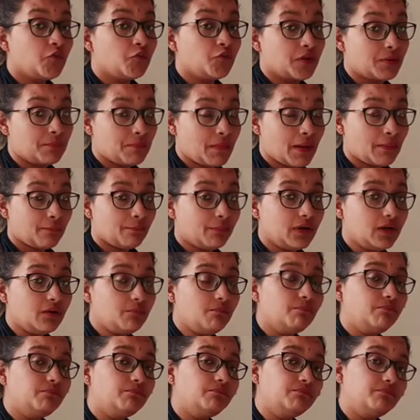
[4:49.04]

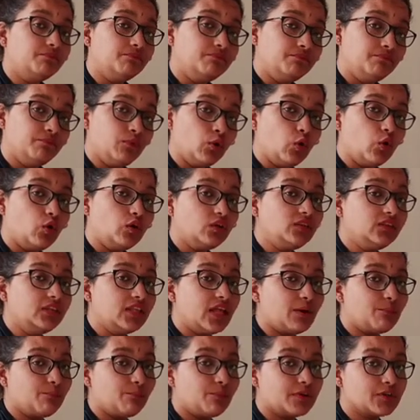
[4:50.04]
Remember, both
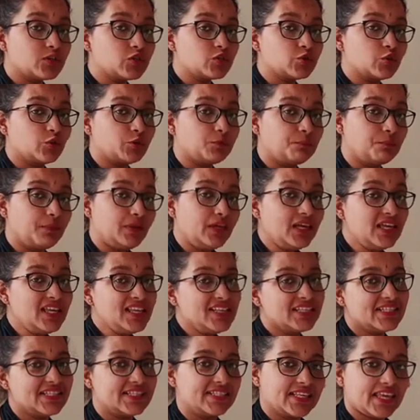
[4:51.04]
numbers should be
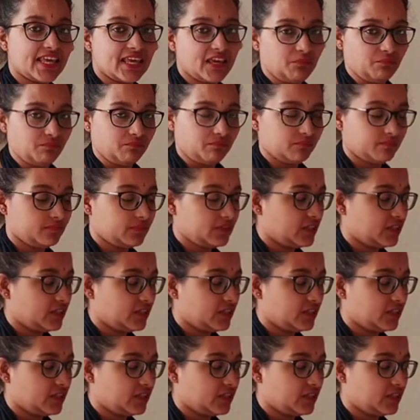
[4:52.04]
same.